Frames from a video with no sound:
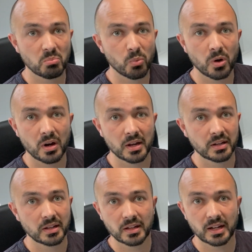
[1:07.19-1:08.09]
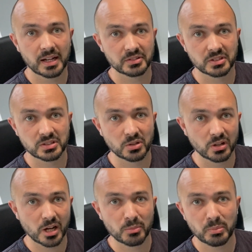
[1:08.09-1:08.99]
why has this
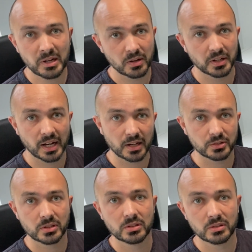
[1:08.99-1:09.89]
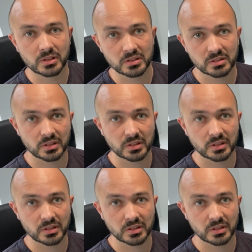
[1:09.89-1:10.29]
not come about and how do you do this?